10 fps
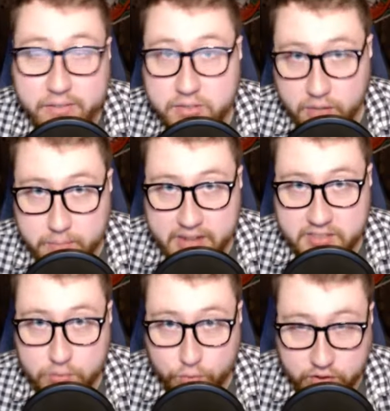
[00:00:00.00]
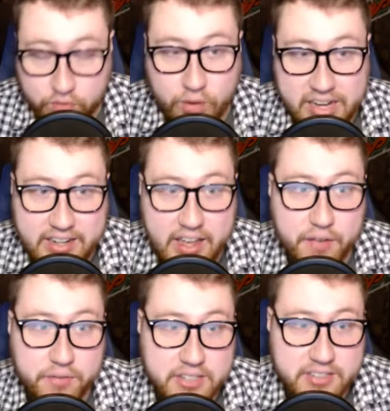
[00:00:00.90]
Start Madison with great
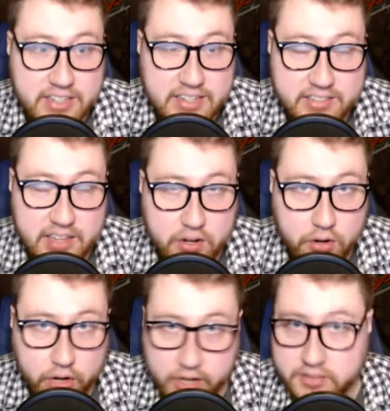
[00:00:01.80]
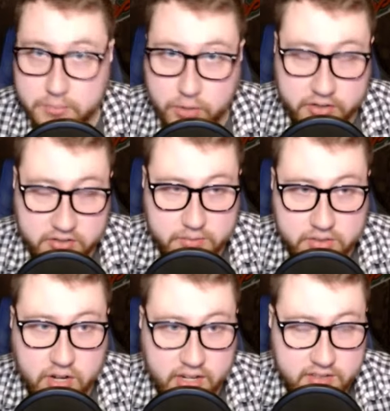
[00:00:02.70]
confidence. He is an awesome
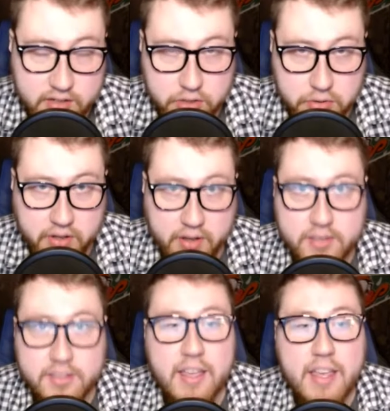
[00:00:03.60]
start against the Detroit Lions.